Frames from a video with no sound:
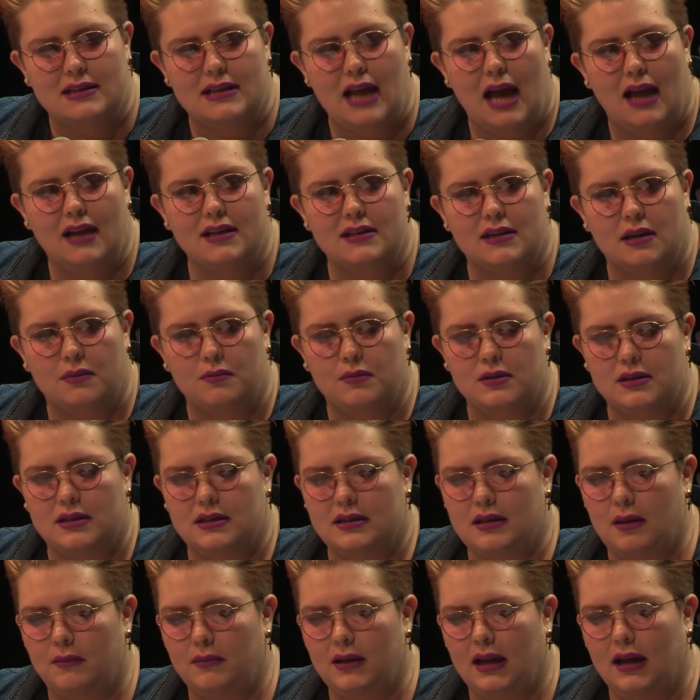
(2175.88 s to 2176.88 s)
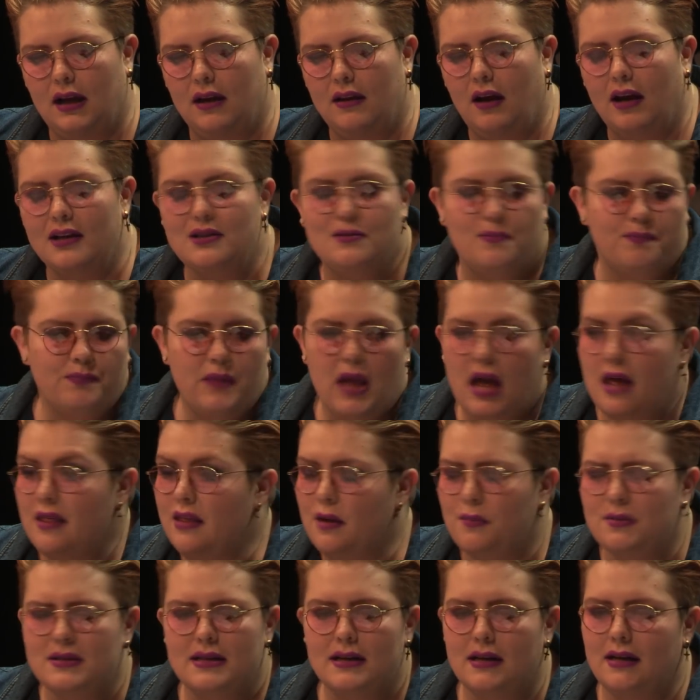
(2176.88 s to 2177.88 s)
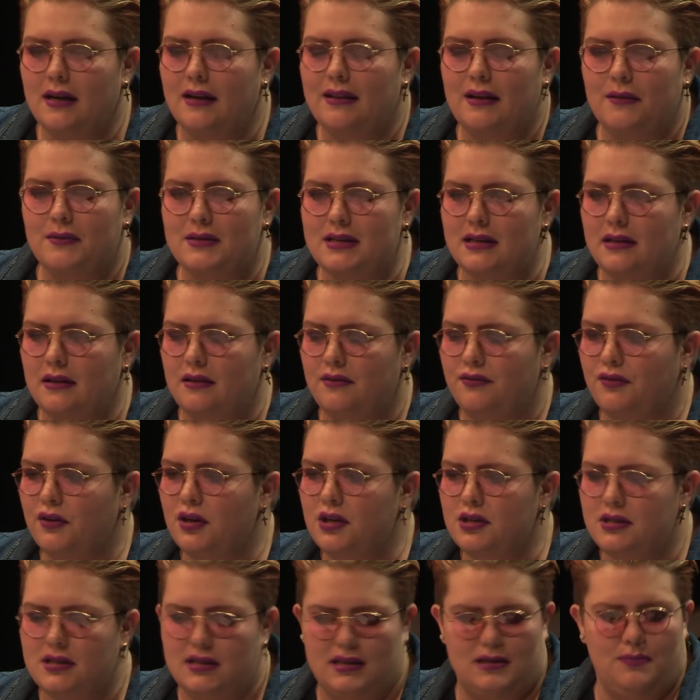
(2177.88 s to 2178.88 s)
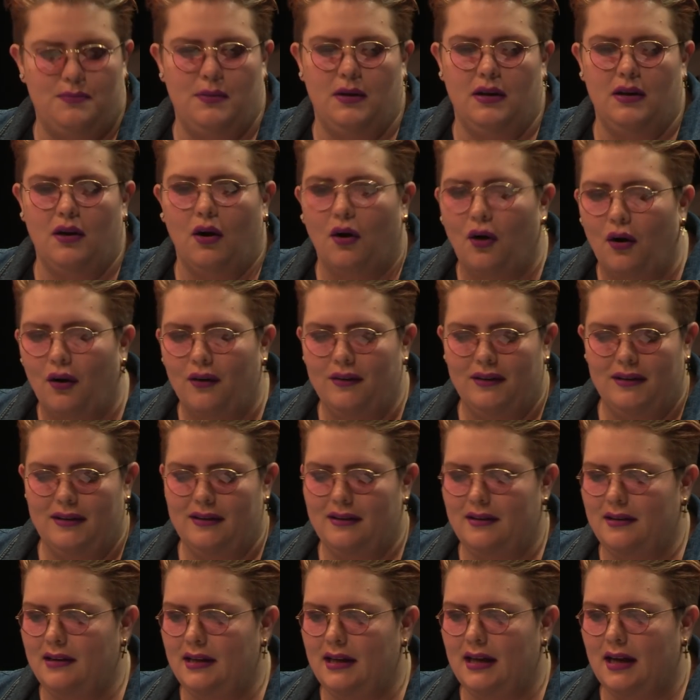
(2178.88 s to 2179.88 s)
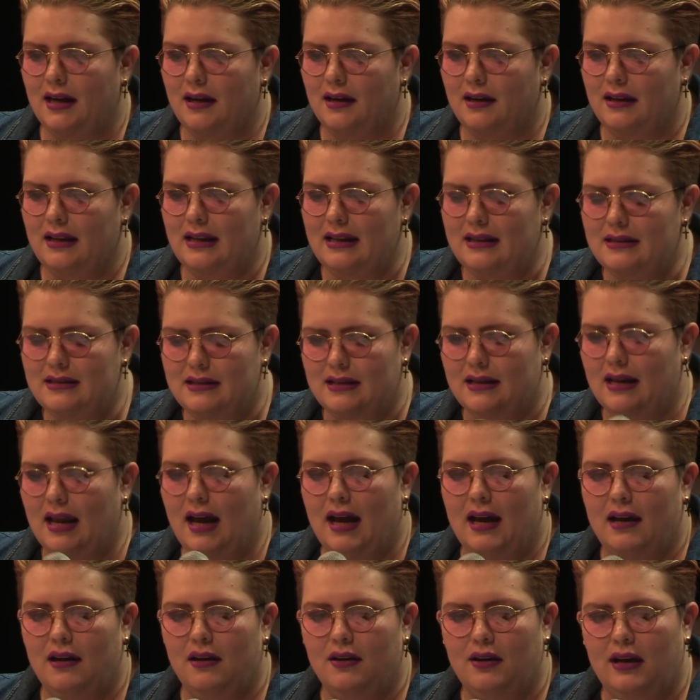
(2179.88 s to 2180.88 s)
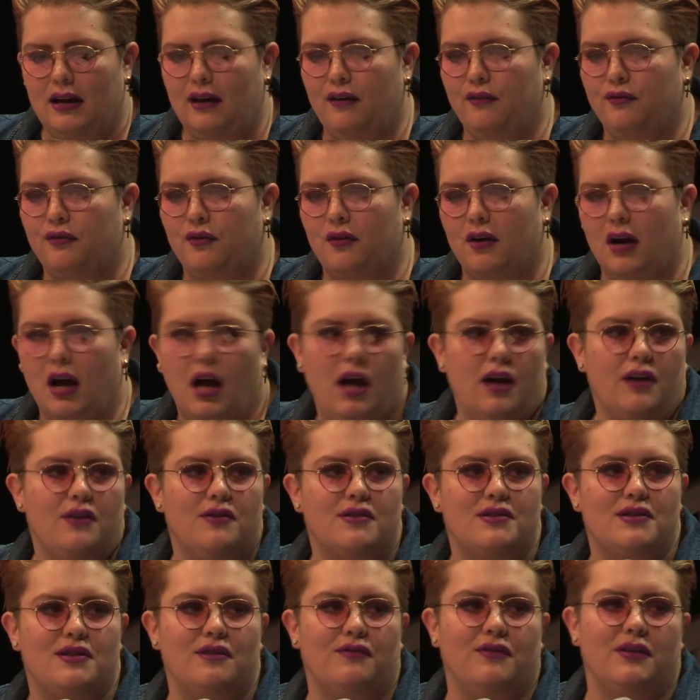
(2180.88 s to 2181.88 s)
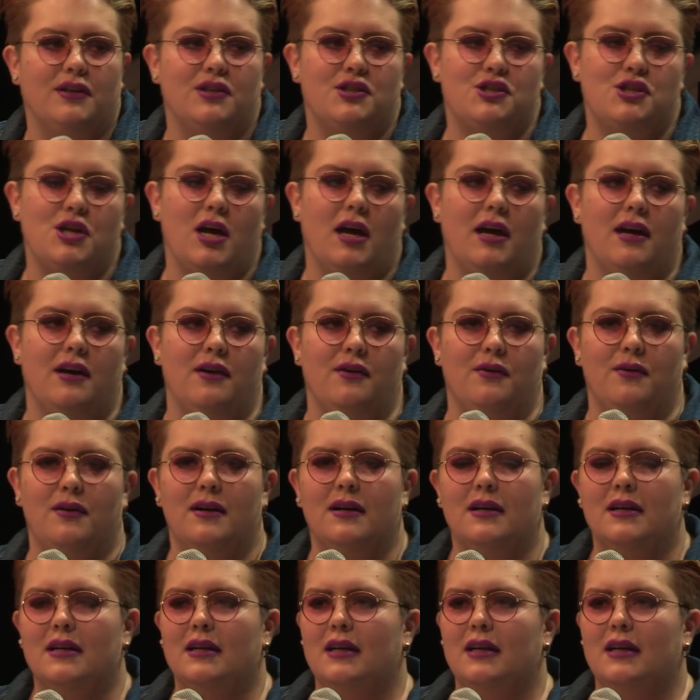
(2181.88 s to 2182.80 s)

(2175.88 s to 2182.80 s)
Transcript: stand up was something I, I there was a there was an advertisement on the uh, internet looking for a host of a show